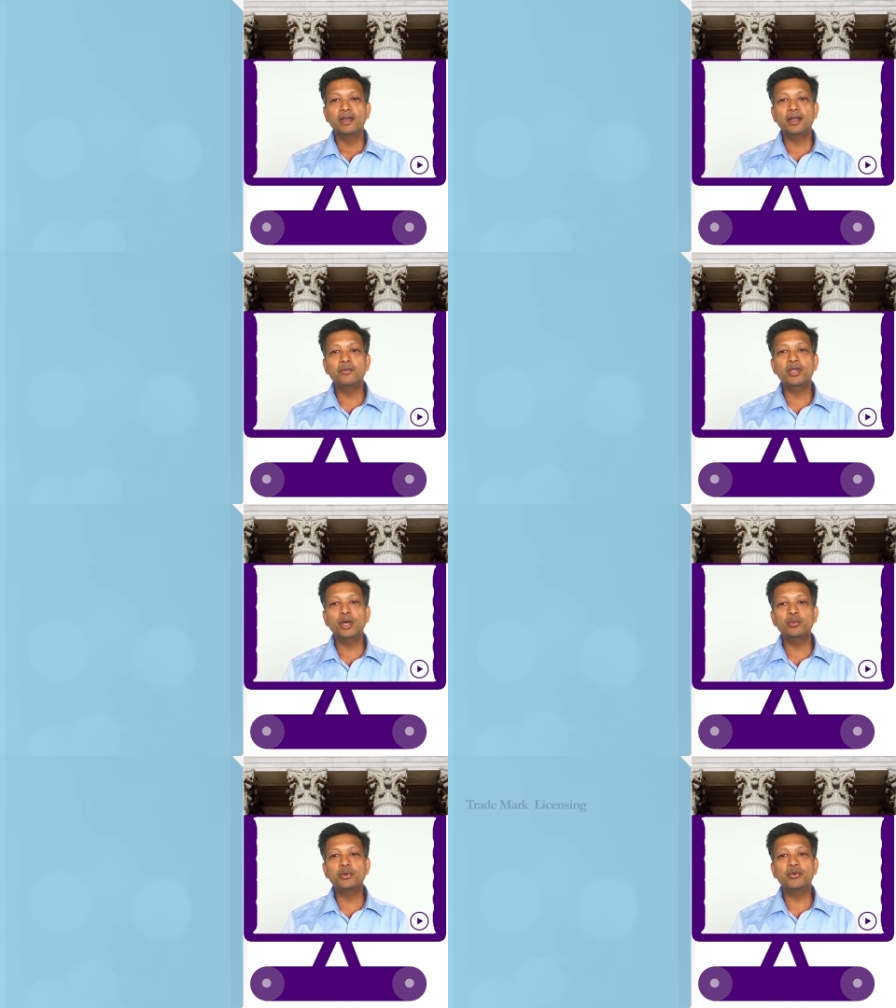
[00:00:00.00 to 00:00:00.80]
Now we
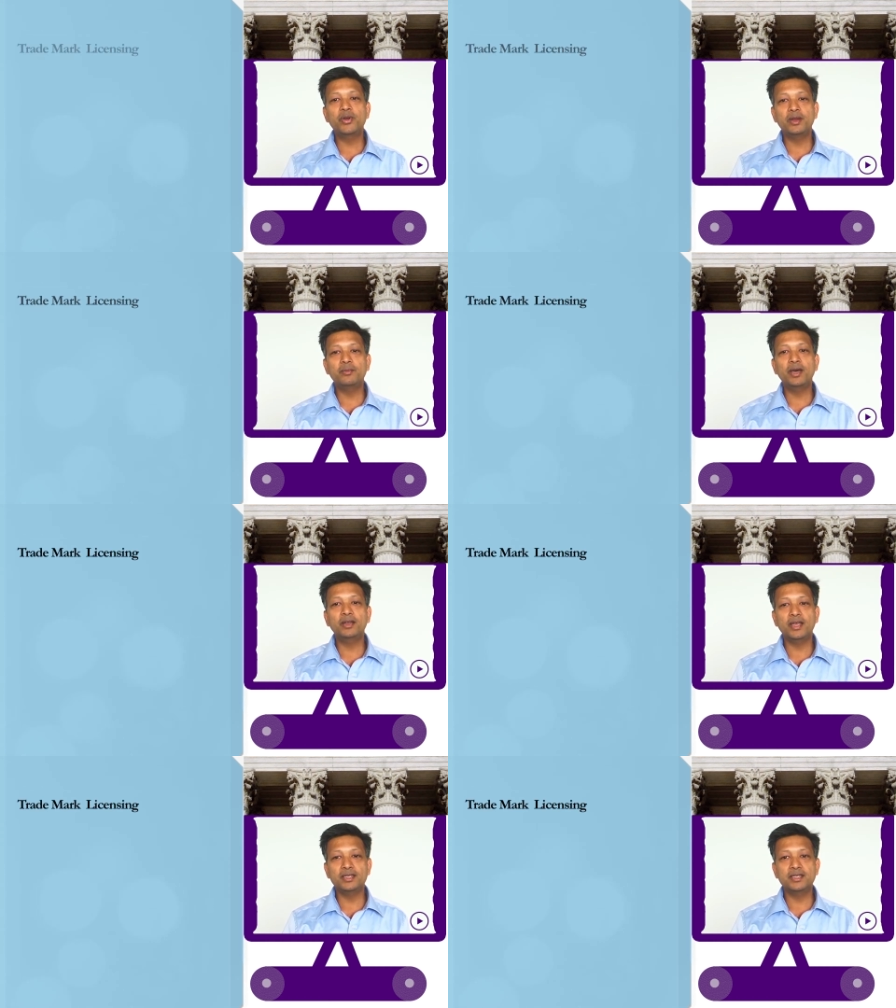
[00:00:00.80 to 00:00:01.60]
come to
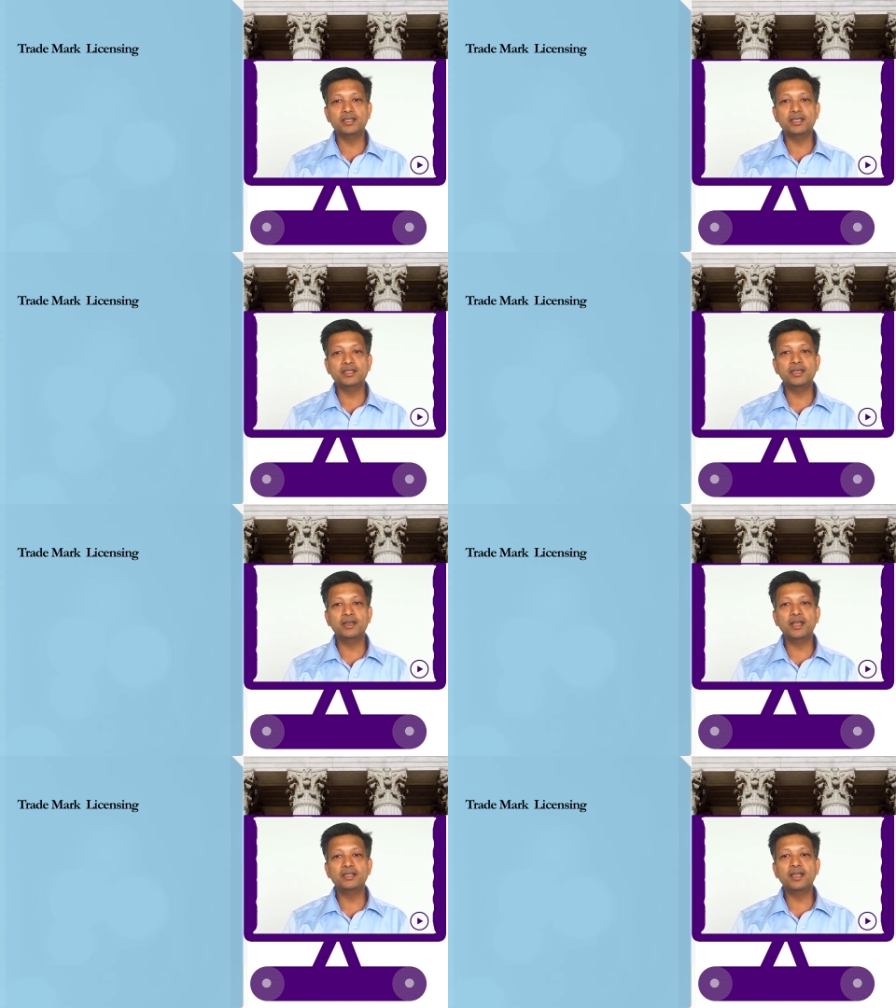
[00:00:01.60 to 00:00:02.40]
trademark licensing,
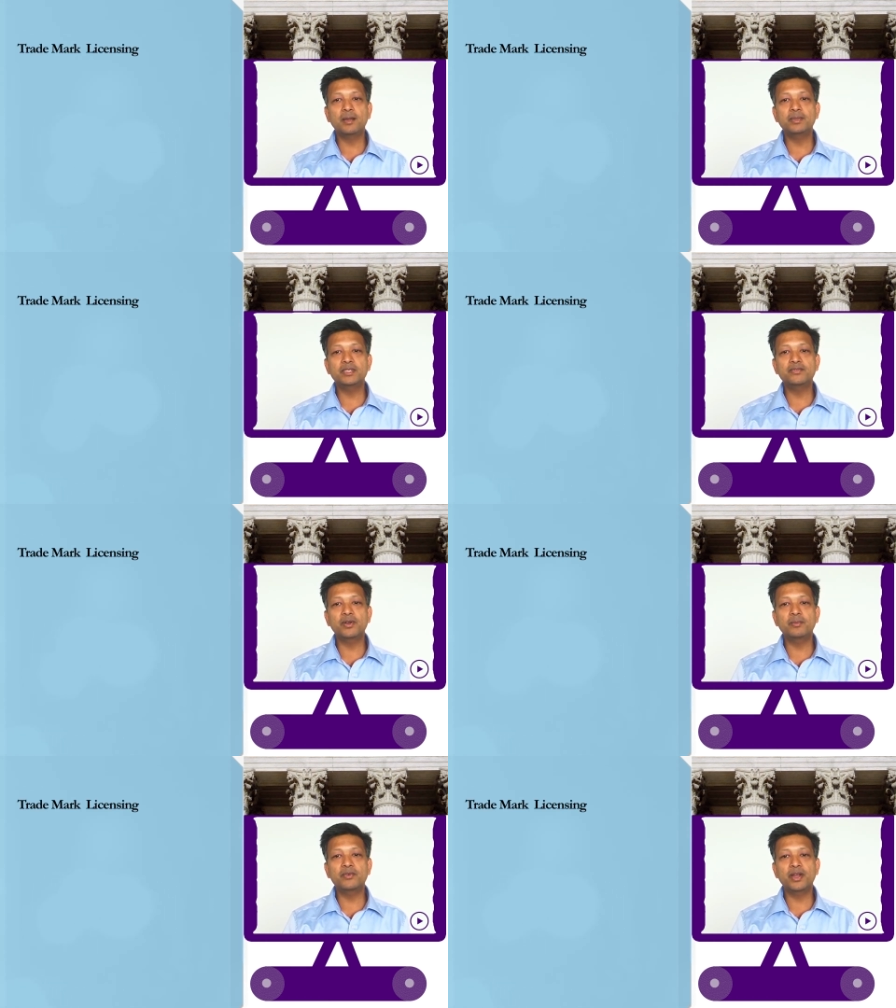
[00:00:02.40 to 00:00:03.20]
certain examples
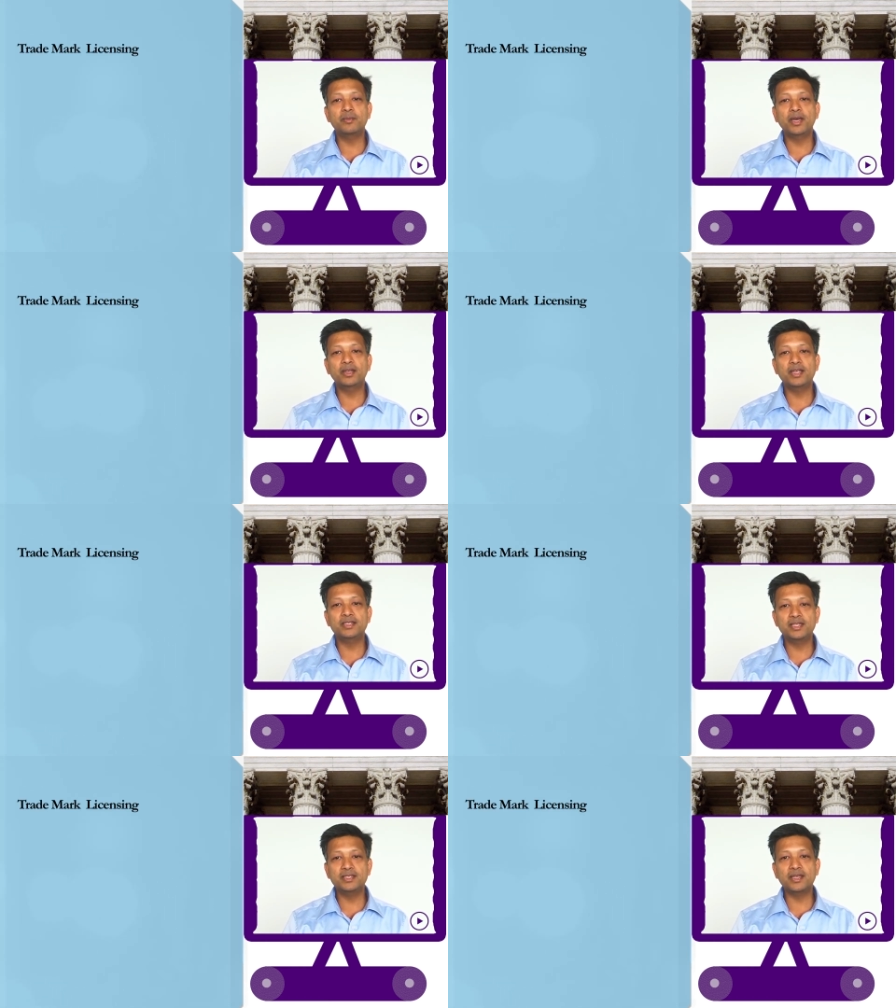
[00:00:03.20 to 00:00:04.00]
from trademark
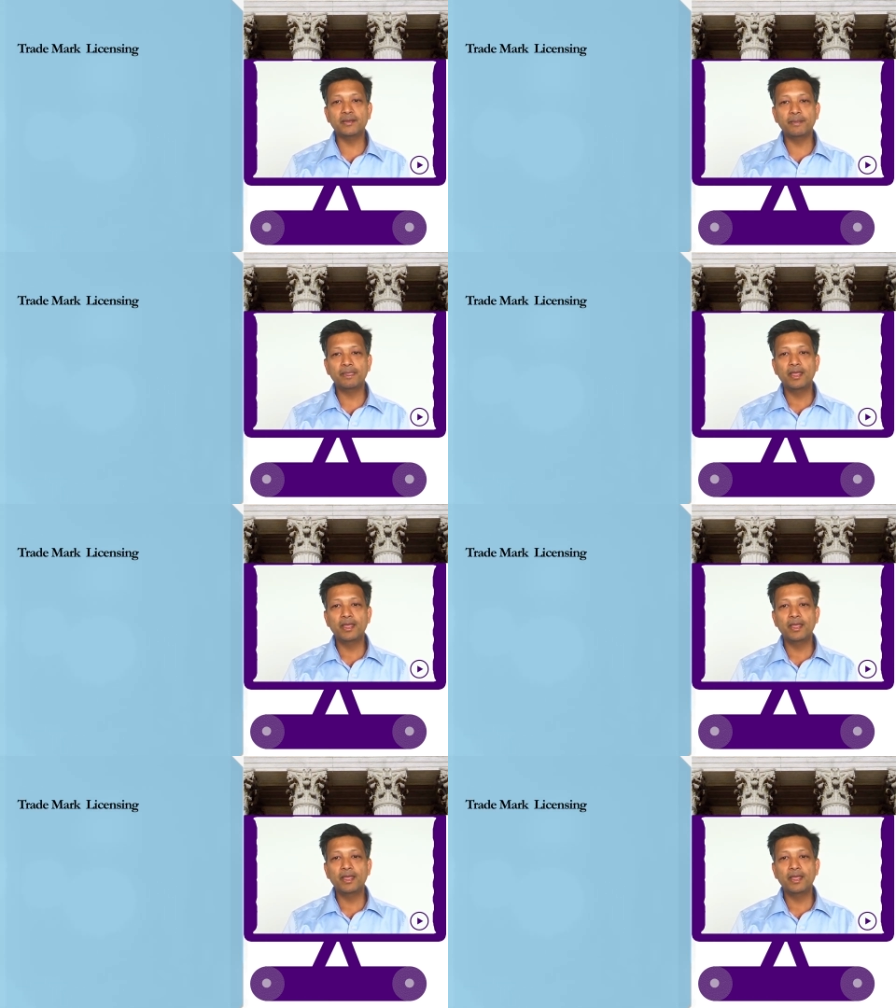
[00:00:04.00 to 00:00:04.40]
licensing.